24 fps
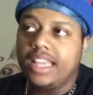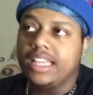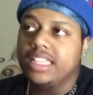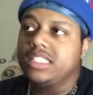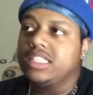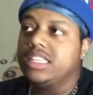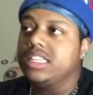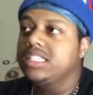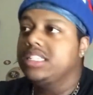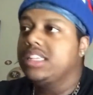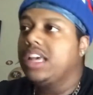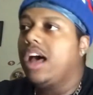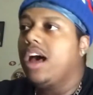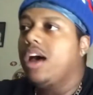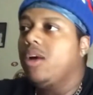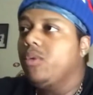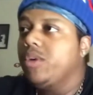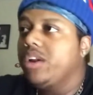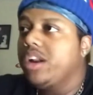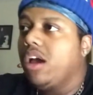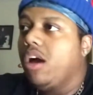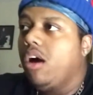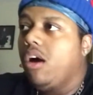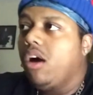it's
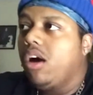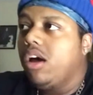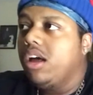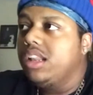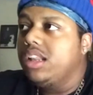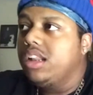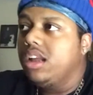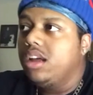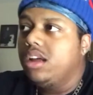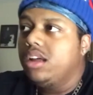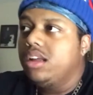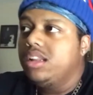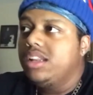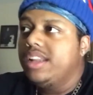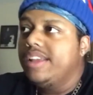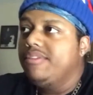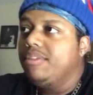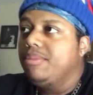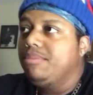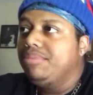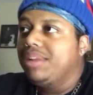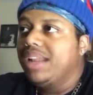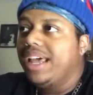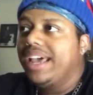already hard
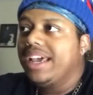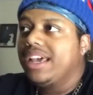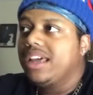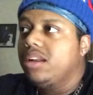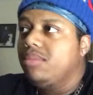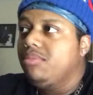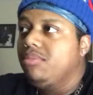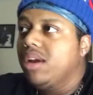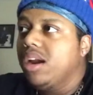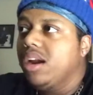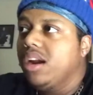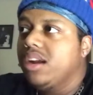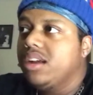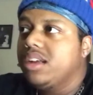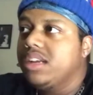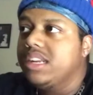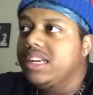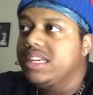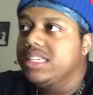living black in America.